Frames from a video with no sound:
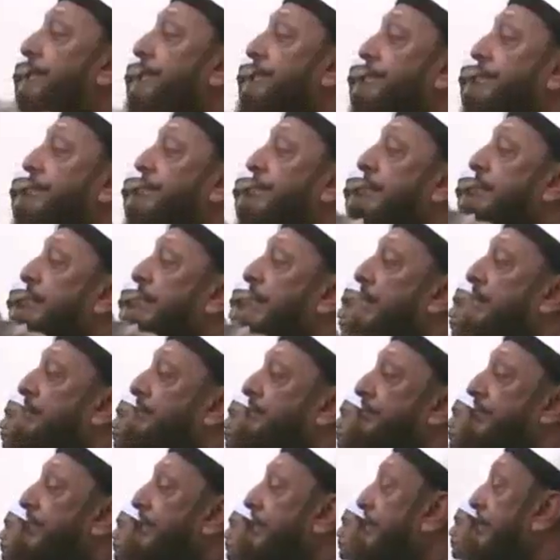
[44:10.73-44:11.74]
Wida did
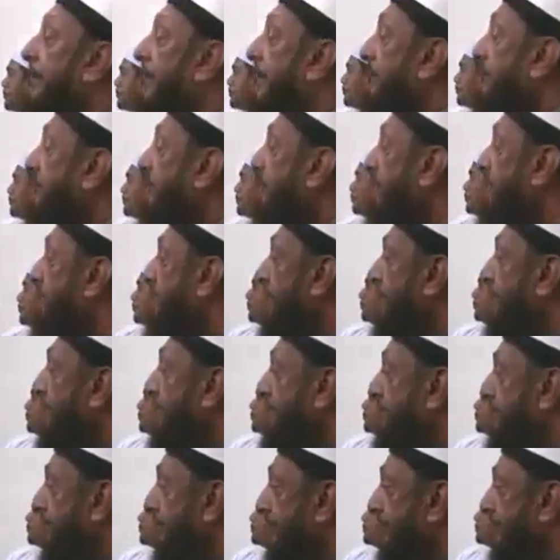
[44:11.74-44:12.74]
Allah send down
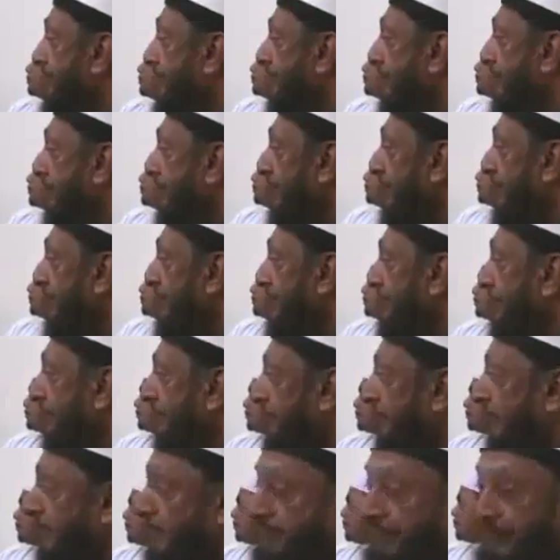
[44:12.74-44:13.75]
revelation
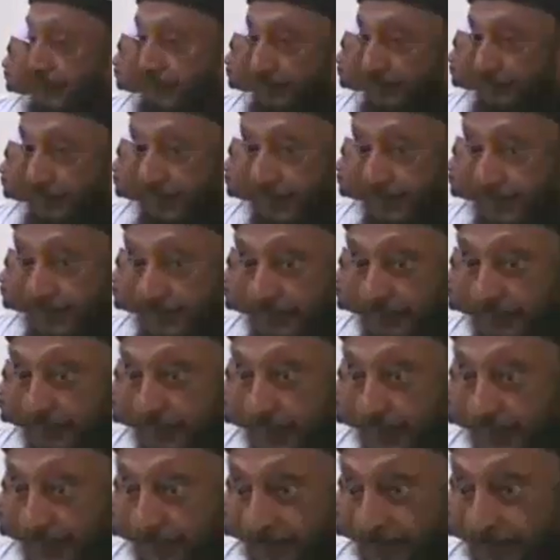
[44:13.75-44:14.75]
supporting stage
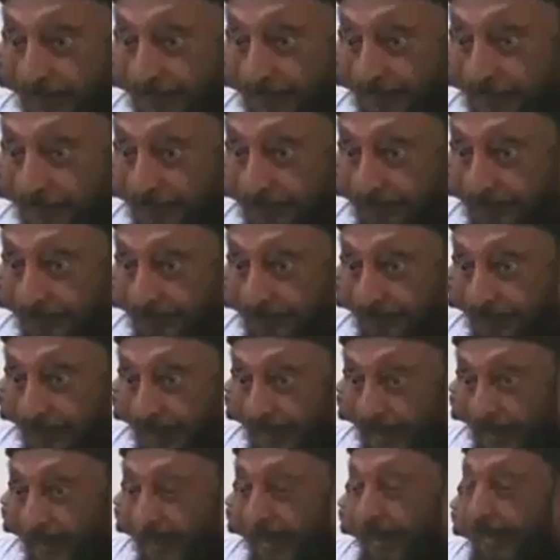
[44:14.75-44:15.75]
3.
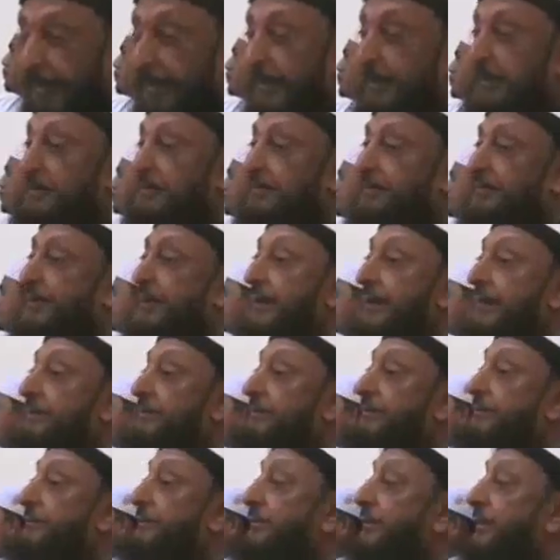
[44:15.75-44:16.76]
In
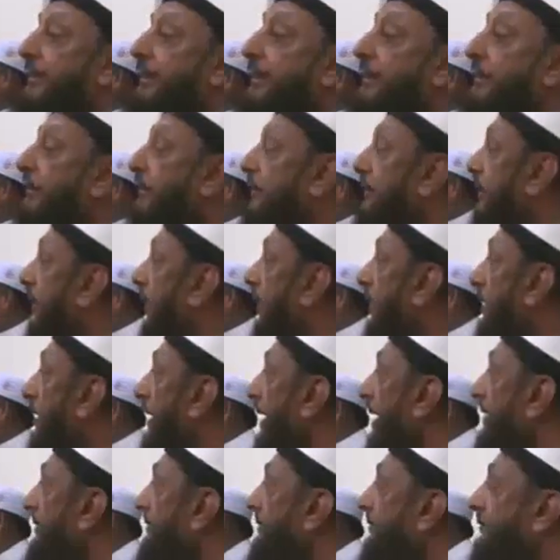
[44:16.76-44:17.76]
stage 3, you now
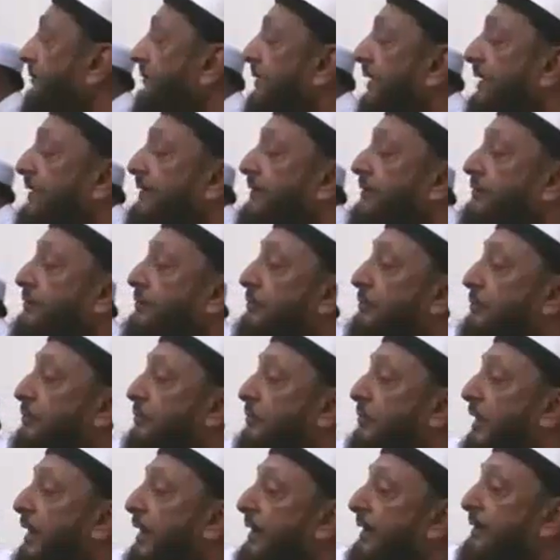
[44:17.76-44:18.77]
have
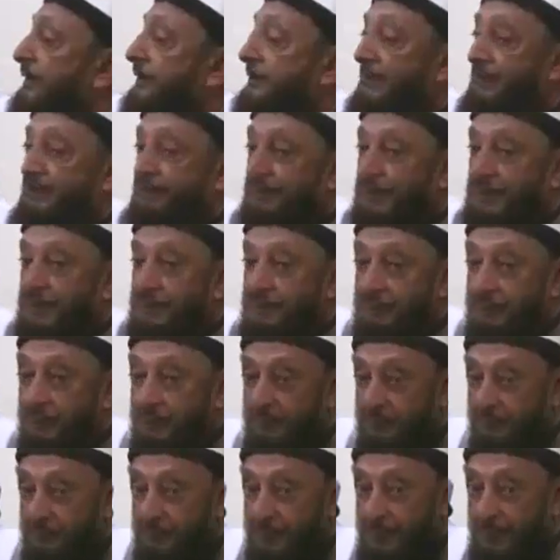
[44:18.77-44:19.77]
retroactive
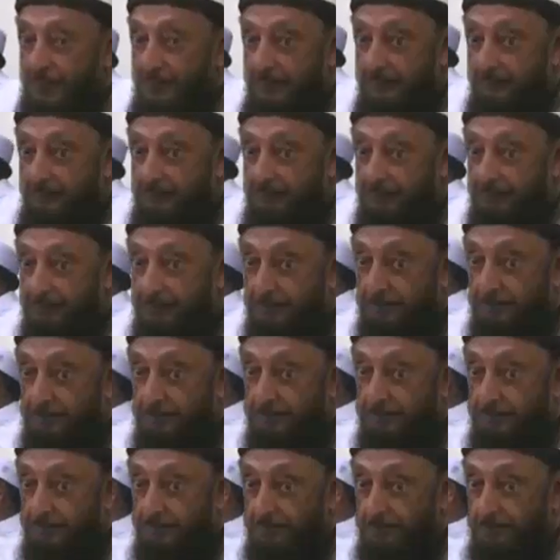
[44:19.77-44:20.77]
enforcement,
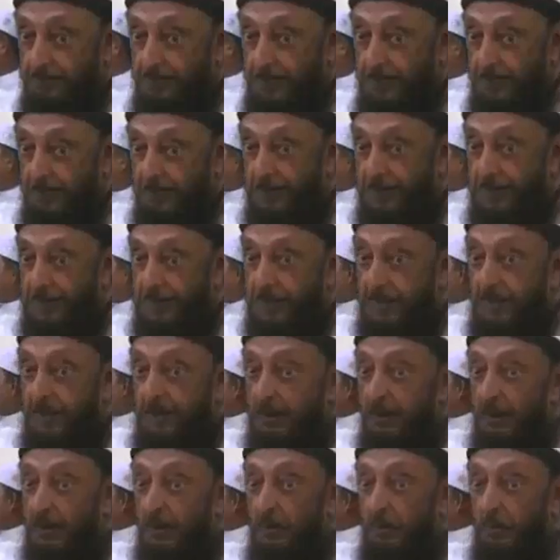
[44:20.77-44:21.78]

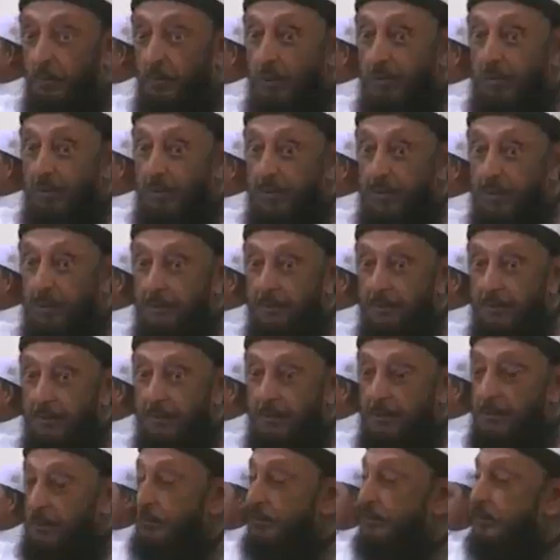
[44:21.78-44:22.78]
meaning whether it
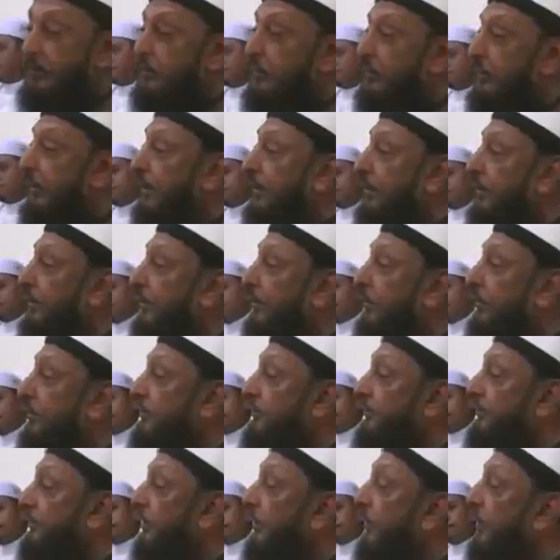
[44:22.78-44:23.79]
be new
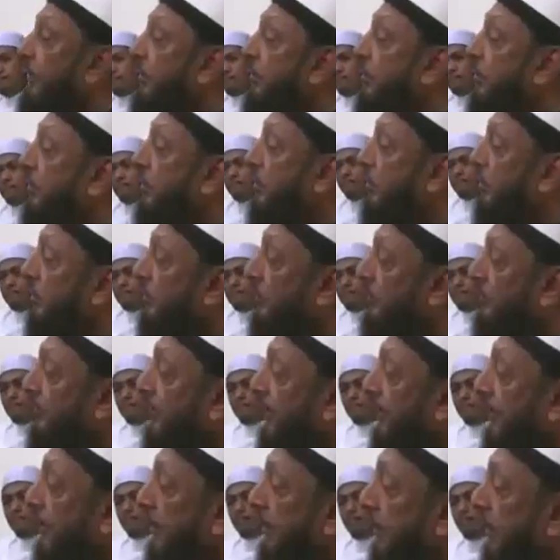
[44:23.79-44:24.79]
loans or old loans,
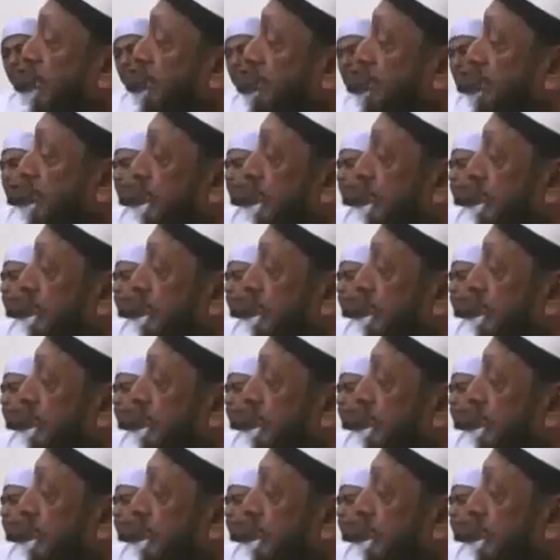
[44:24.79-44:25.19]
they're all